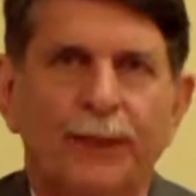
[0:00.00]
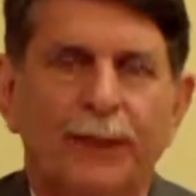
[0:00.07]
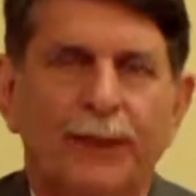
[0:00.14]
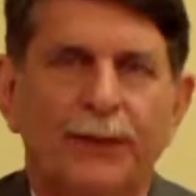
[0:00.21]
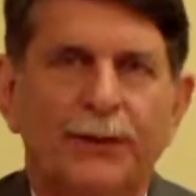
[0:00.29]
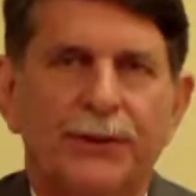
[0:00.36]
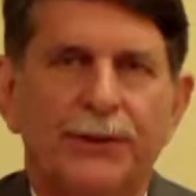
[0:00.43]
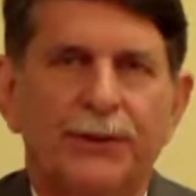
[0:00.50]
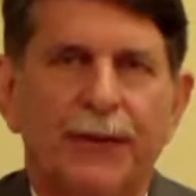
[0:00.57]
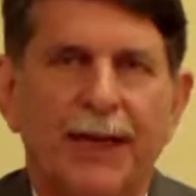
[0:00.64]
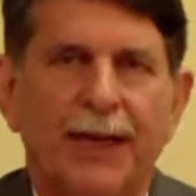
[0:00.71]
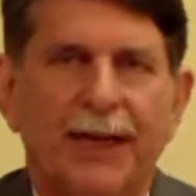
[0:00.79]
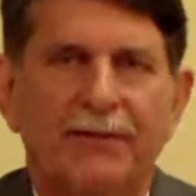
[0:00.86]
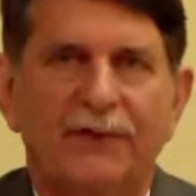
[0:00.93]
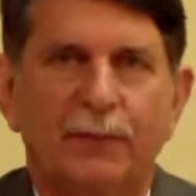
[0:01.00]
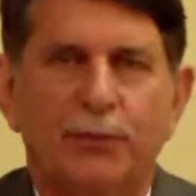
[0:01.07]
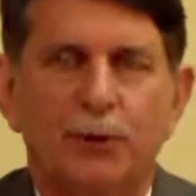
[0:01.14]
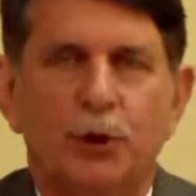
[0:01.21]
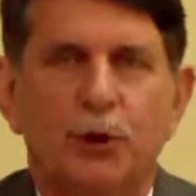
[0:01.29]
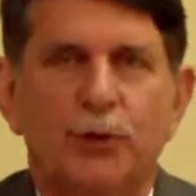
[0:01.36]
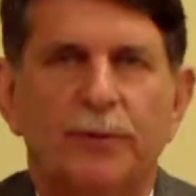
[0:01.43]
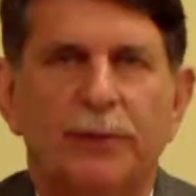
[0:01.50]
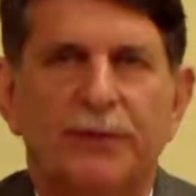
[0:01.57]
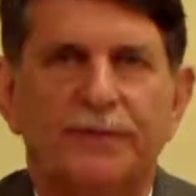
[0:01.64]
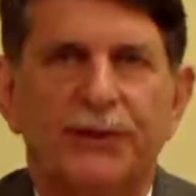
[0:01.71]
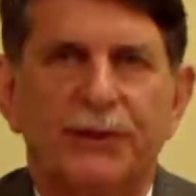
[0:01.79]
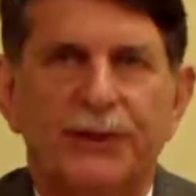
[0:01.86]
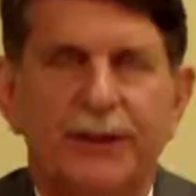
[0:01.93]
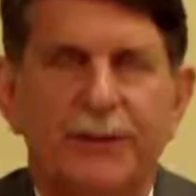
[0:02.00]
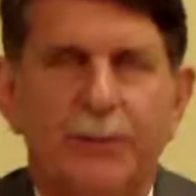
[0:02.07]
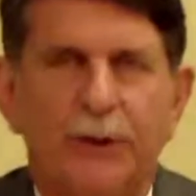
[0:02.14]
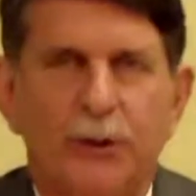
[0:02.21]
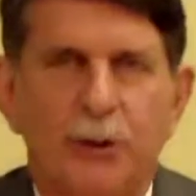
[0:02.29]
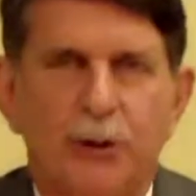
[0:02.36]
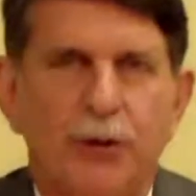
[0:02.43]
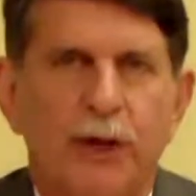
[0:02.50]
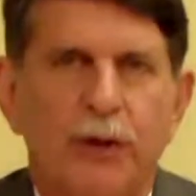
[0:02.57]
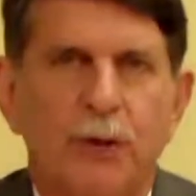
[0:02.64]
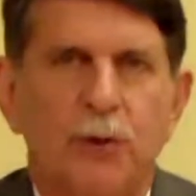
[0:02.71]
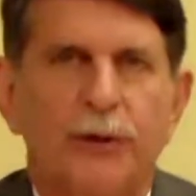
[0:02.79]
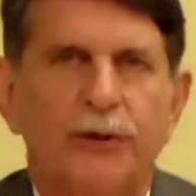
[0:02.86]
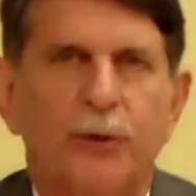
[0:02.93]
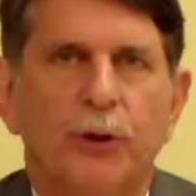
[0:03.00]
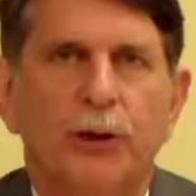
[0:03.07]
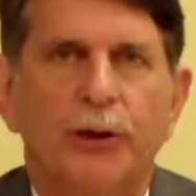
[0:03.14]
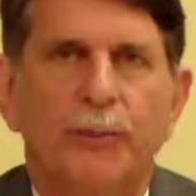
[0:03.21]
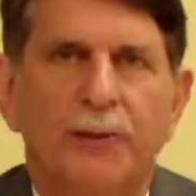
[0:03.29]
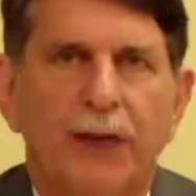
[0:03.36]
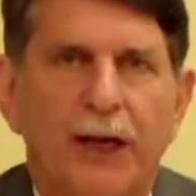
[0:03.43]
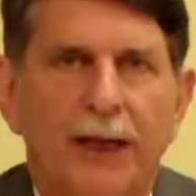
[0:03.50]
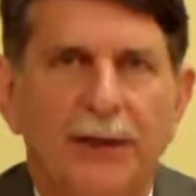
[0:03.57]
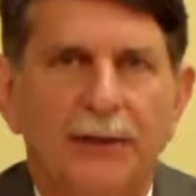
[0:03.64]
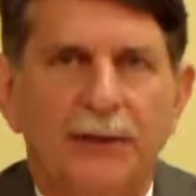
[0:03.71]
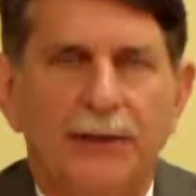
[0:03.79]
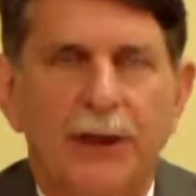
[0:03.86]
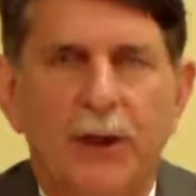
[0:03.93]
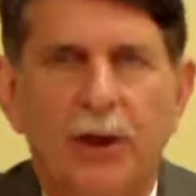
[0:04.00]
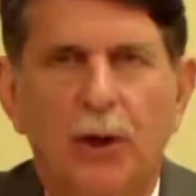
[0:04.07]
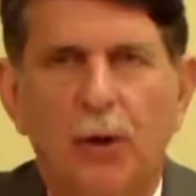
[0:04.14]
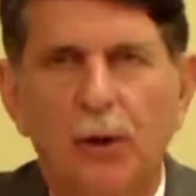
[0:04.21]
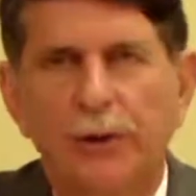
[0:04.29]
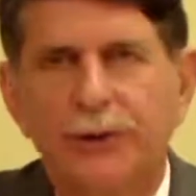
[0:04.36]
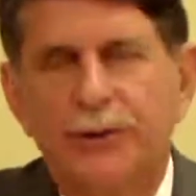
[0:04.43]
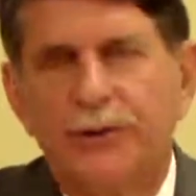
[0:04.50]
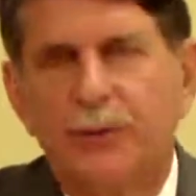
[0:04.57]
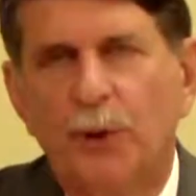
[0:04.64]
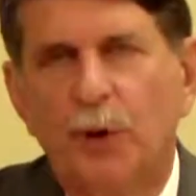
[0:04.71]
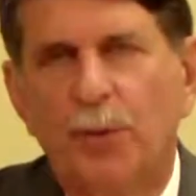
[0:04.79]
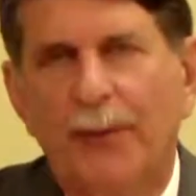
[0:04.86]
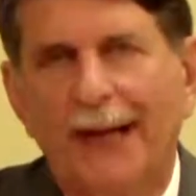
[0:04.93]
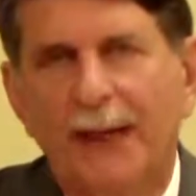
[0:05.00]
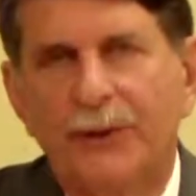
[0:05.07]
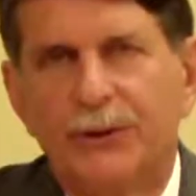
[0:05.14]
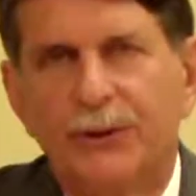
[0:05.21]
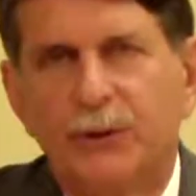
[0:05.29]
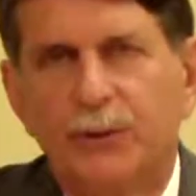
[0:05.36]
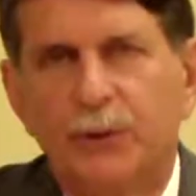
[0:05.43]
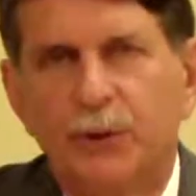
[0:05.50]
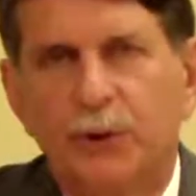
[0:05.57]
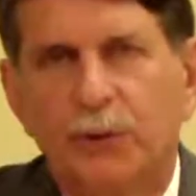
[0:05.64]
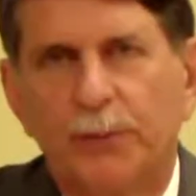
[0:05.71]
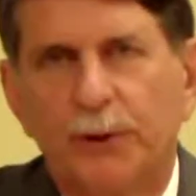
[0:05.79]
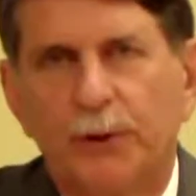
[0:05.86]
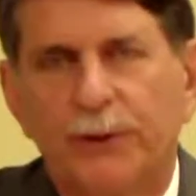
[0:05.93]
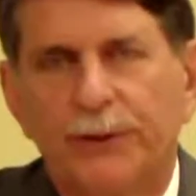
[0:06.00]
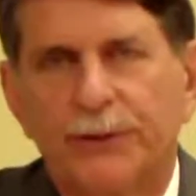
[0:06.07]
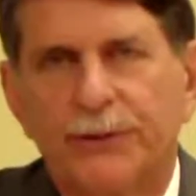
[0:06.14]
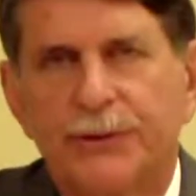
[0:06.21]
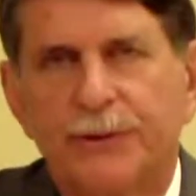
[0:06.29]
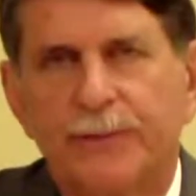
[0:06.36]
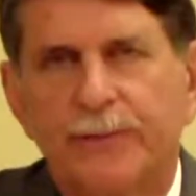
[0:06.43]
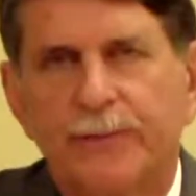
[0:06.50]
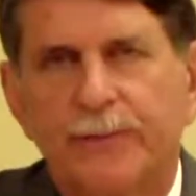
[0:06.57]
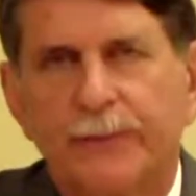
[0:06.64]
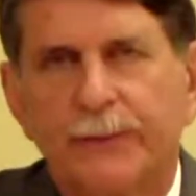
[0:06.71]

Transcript: It does not have to protrude above the skin because you're not going to wear an appliance, only a small patch to absorb mucus.